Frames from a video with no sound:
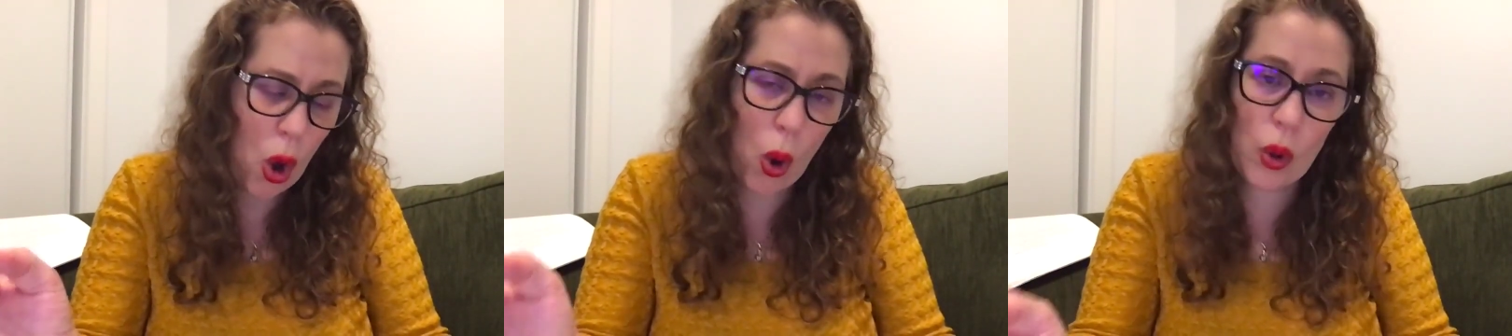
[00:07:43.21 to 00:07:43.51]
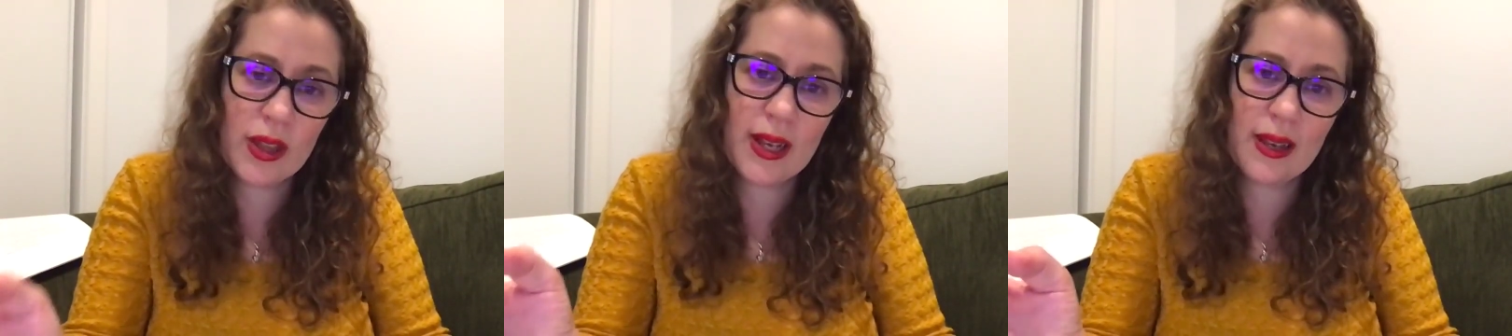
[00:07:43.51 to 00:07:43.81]

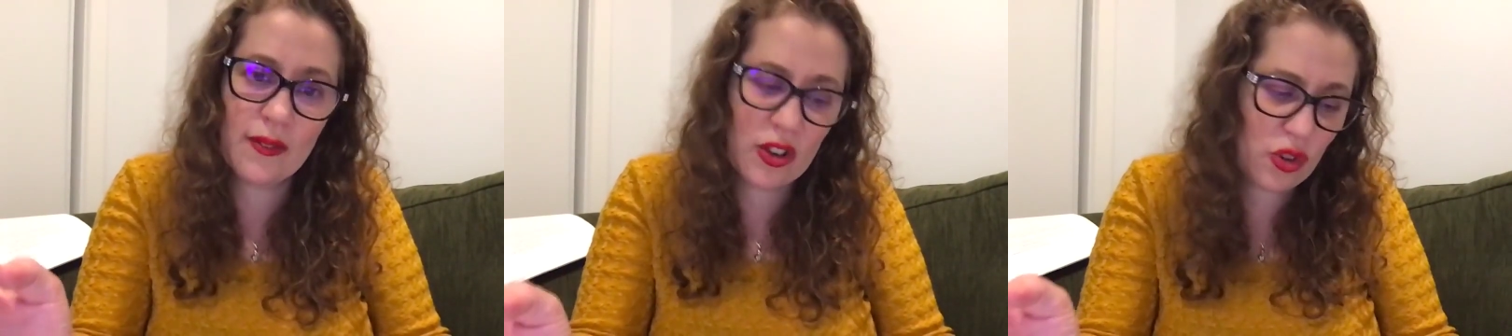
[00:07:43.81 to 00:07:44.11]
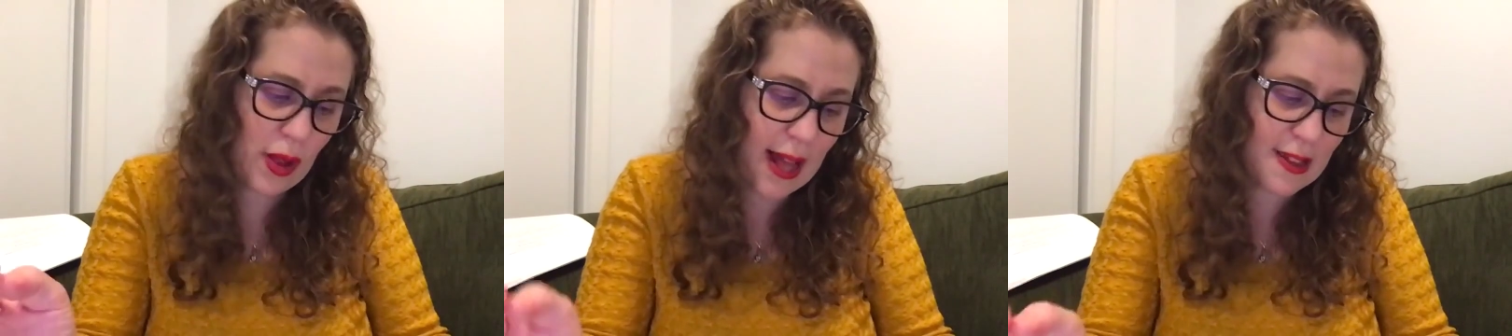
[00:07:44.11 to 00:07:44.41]
or the
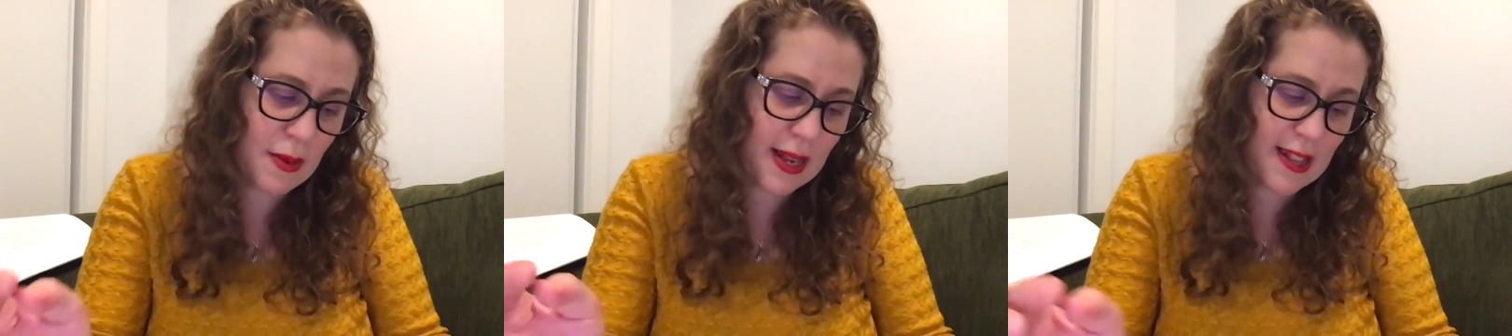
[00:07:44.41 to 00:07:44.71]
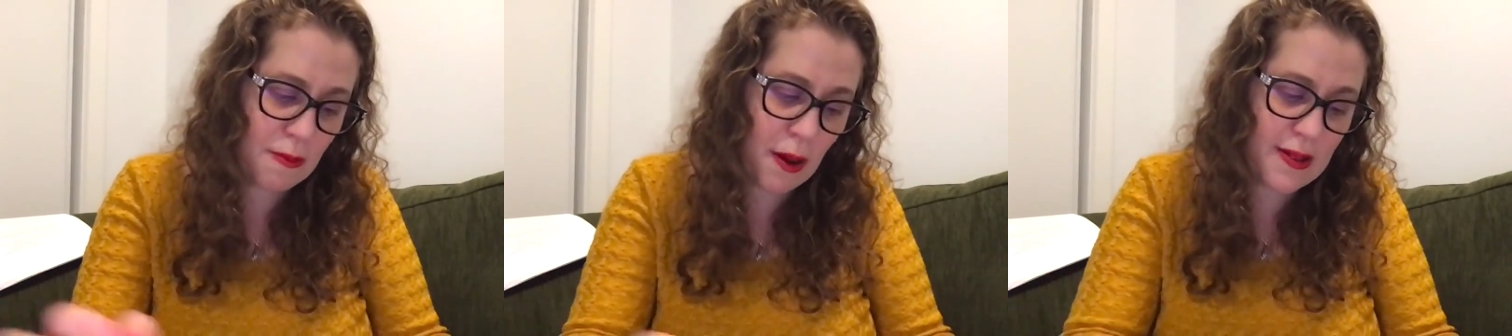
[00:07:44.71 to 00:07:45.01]
individual has been
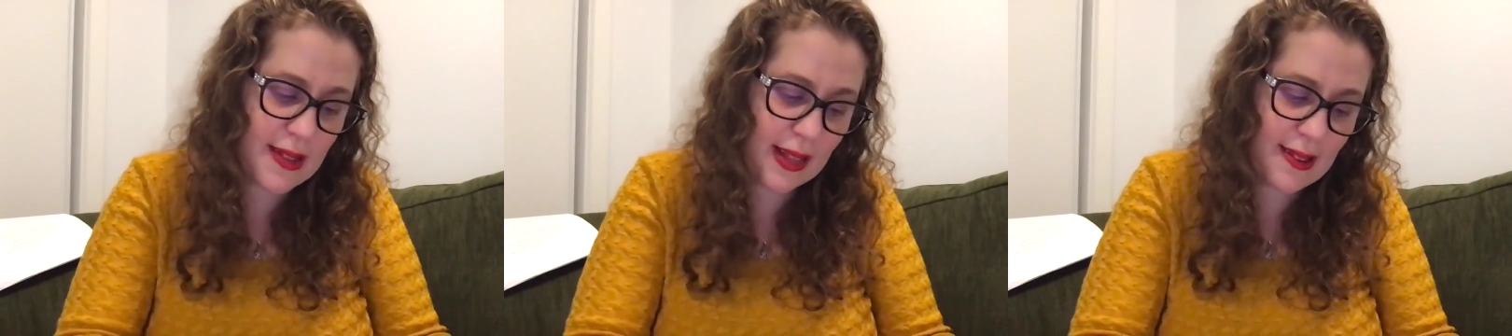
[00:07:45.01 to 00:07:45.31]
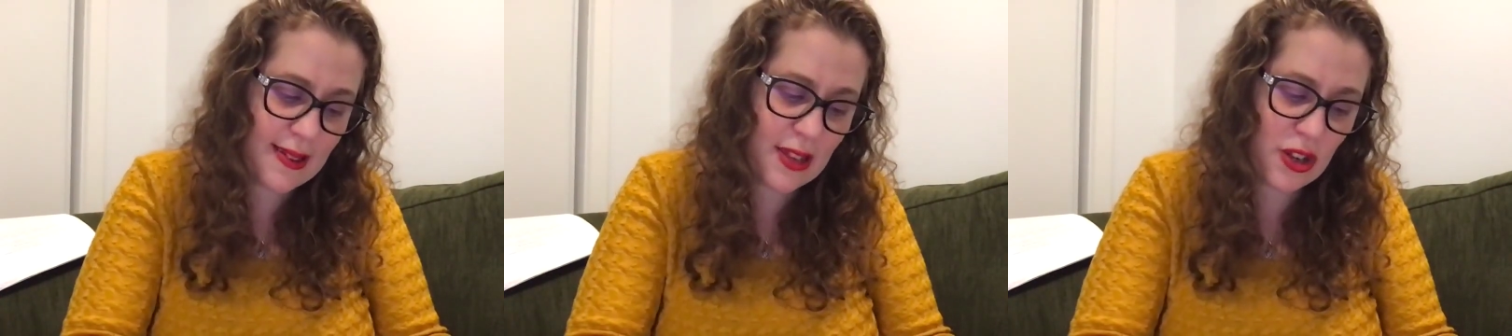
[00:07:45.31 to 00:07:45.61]
exposed to a
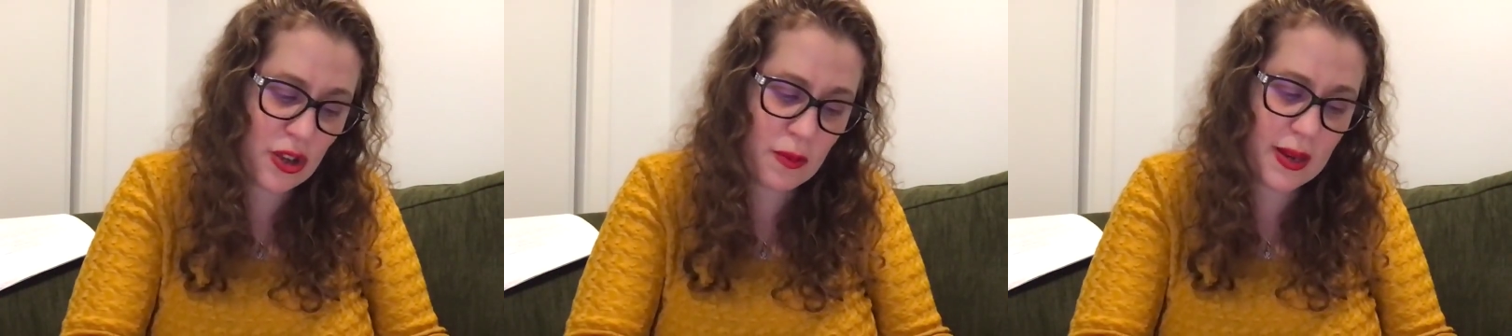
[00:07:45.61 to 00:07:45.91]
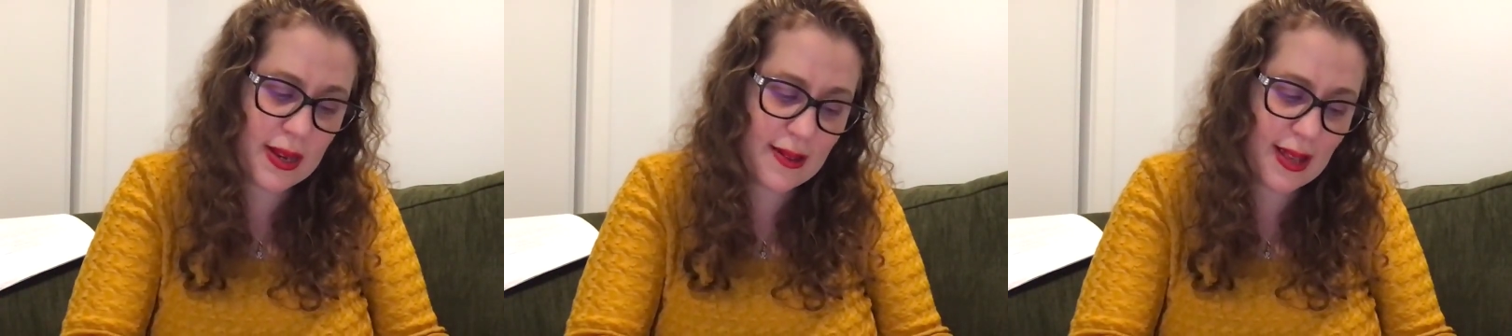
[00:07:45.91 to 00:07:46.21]
listed
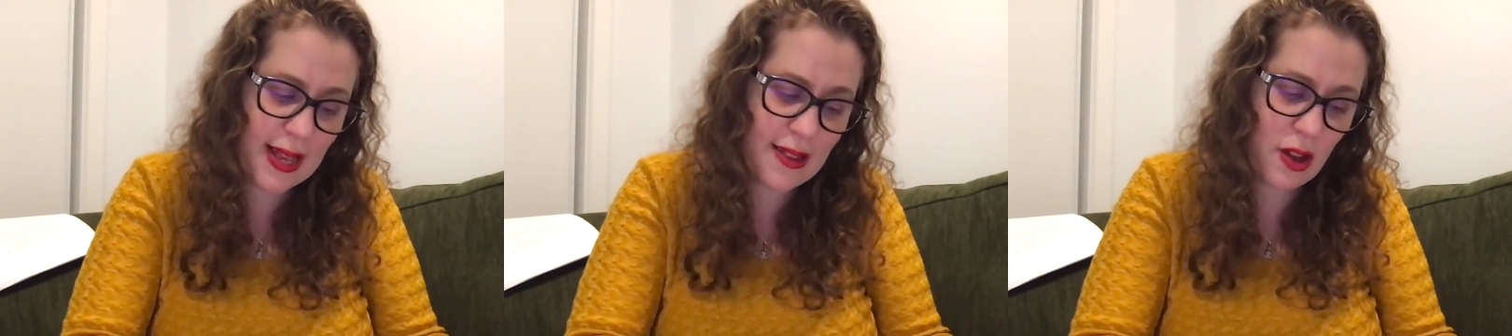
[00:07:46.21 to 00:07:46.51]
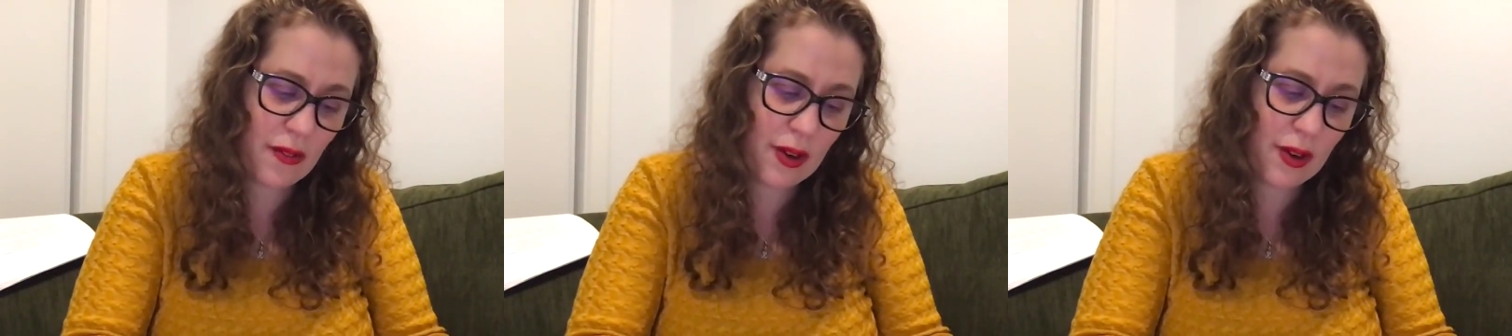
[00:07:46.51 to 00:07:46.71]
human disease,